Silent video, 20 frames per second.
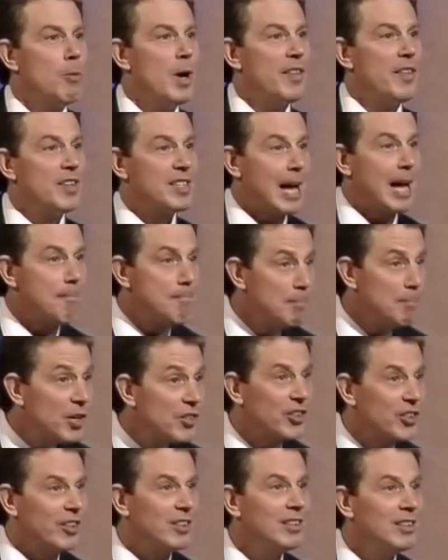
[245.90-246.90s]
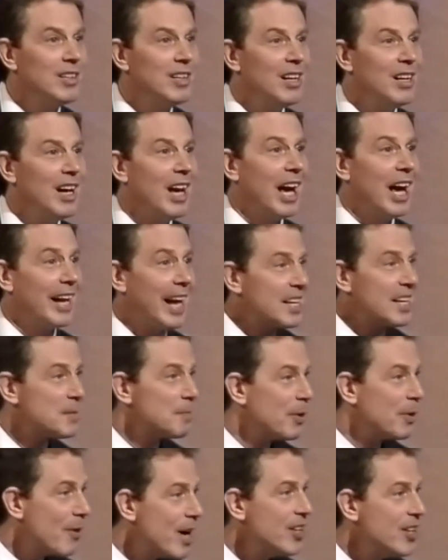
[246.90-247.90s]
where there's ambition and
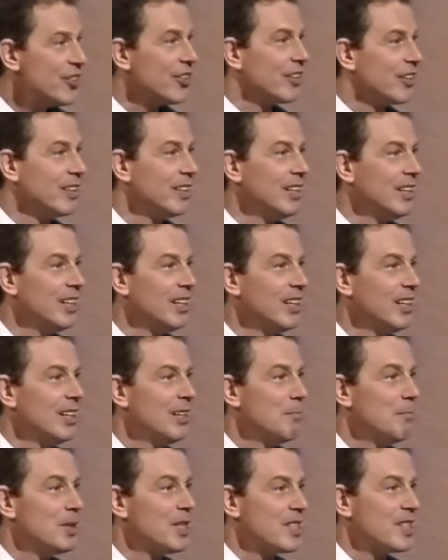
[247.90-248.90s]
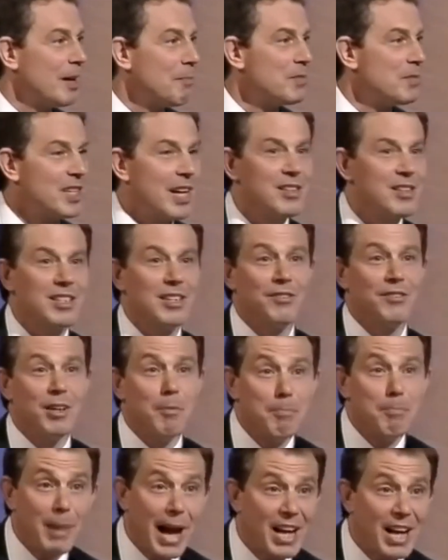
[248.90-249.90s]
aspiration, but some sense of
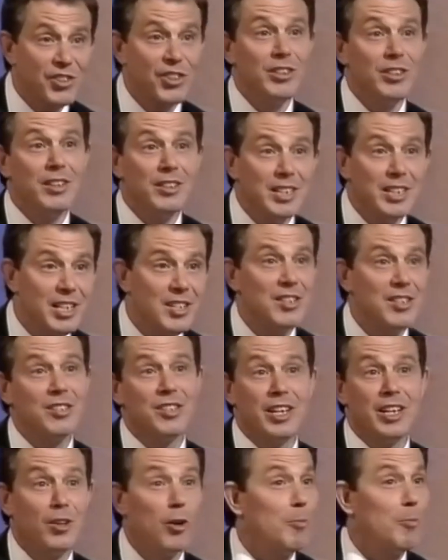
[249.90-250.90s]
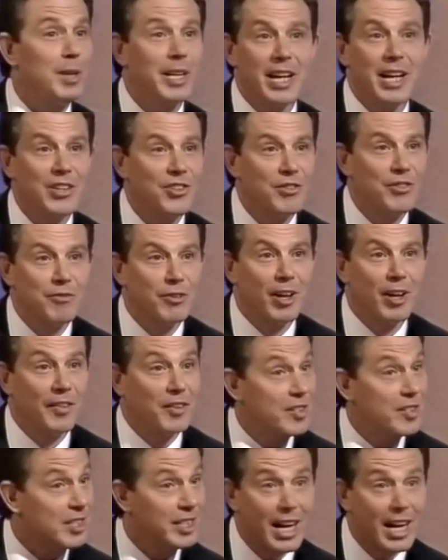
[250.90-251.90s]
compassion and decency and obligation for
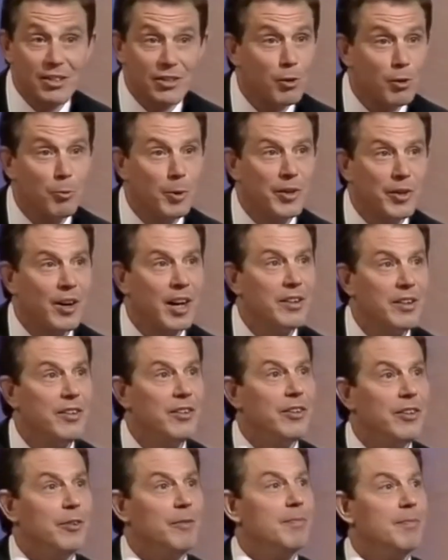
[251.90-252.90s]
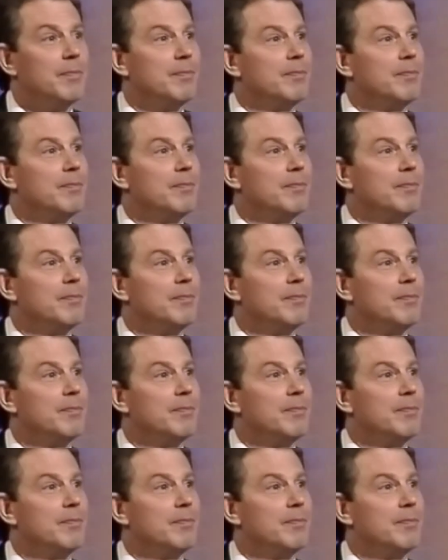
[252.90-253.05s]
others. And that's all we're trying to do.